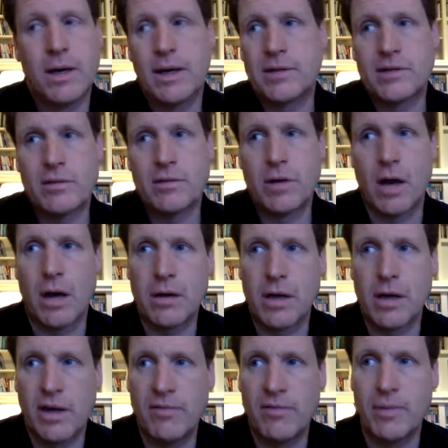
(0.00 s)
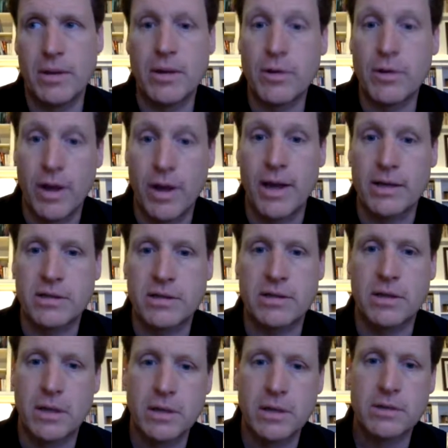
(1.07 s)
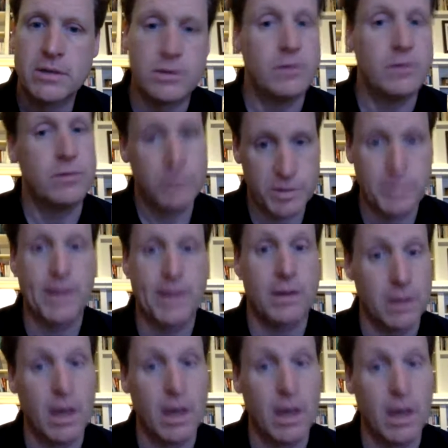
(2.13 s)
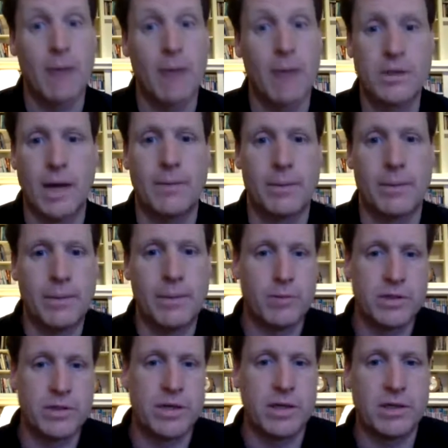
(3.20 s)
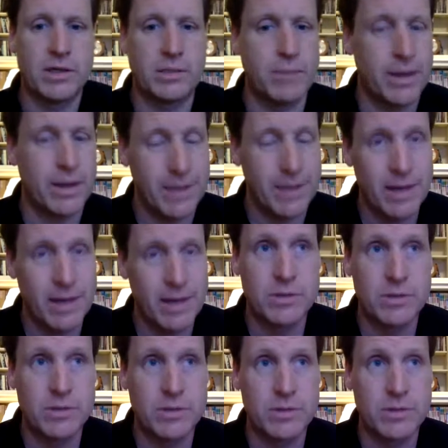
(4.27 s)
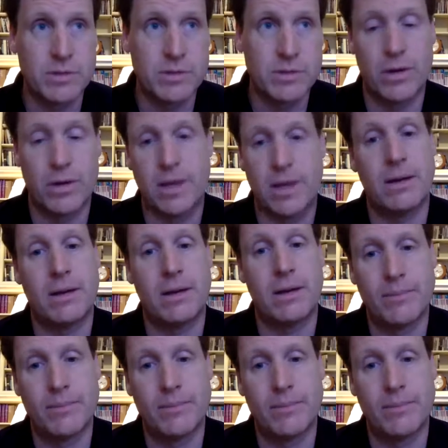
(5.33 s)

And so God gave me the grace to spend a lot more time on memorization. By then it was about an hour a day.